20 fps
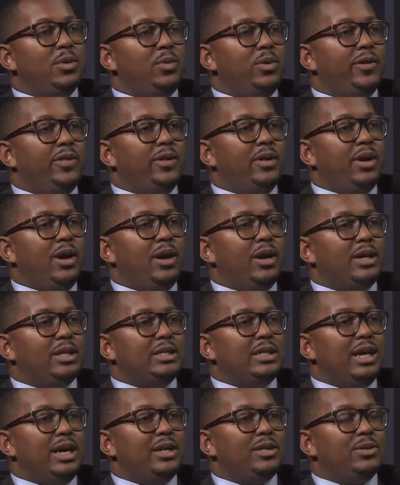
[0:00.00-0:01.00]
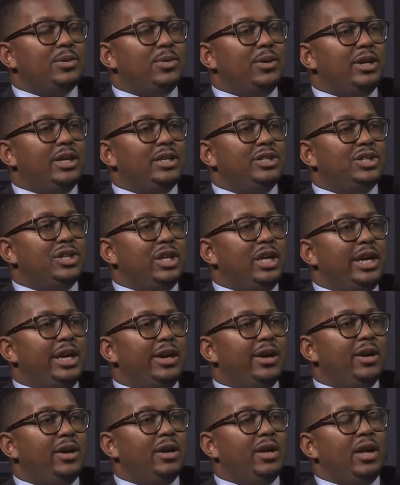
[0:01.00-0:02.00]
with an architect or an
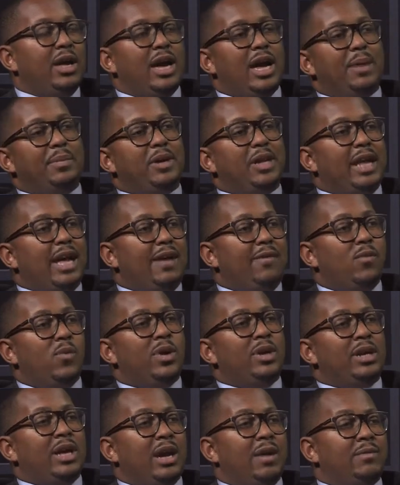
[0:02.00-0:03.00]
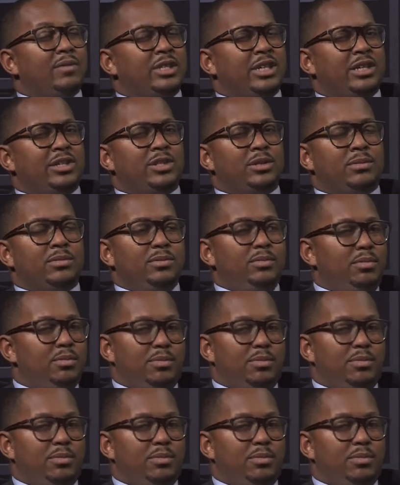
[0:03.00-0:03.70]
engineer, I'm going to have one conversation.